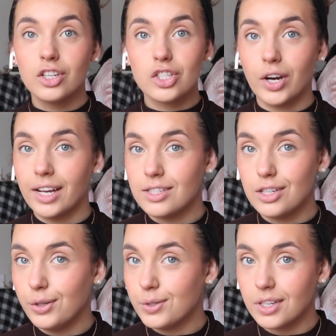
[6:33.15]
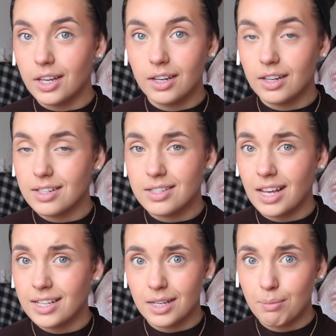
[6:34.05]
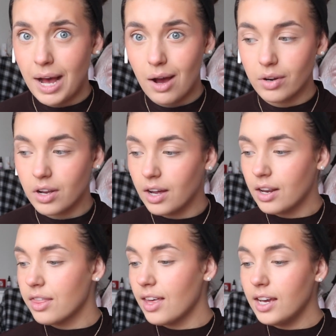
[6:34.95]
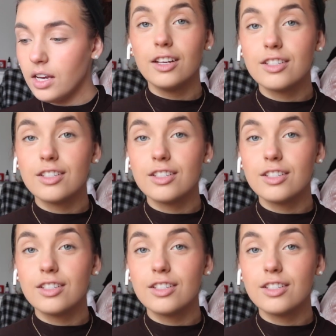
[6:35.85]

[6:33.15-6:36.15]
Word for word: translucent setting powder kind of thing.